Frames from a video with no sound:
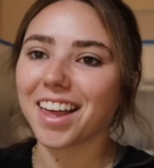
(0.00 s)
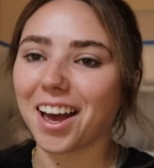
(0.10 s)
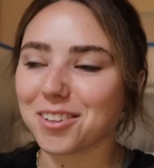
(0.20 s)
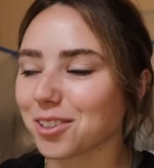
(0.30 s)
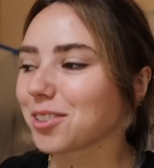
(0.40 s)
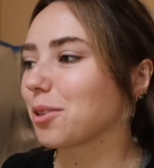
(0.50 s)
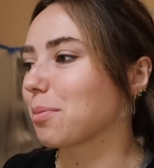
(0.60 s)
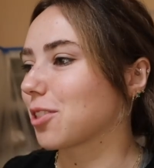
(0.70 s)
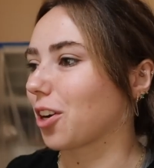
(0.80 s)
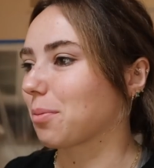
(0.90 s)
The house looks
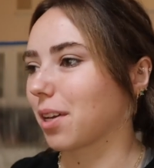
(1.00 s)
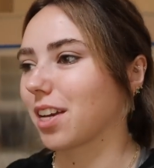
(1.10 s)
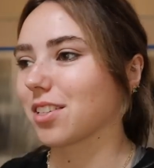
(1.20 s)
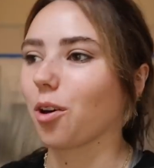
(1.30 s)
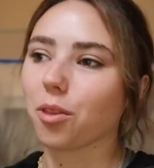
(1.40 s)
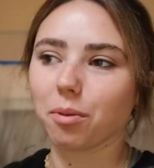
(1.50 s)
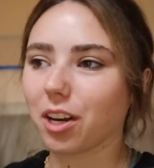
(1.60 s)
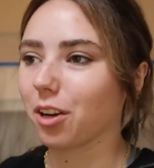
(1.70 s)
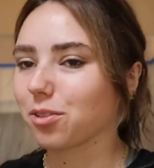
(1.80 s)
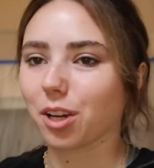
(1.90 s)
super dark because all the
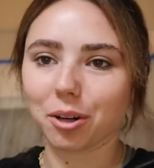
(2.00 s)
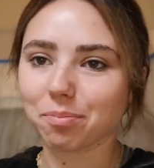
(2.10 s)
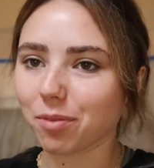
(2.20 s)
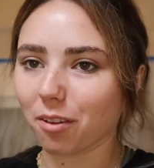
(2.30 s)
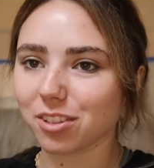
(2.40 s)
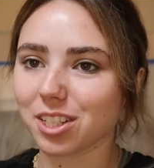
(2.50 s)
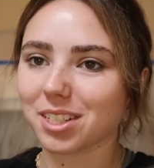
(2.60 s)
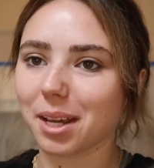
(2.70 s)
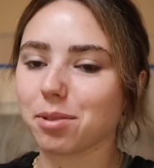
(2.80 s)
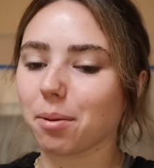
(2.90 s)
windows are obviously
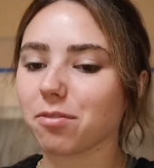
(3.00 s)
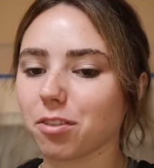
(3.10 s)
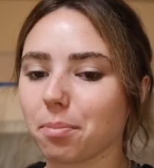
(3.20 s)
taped up for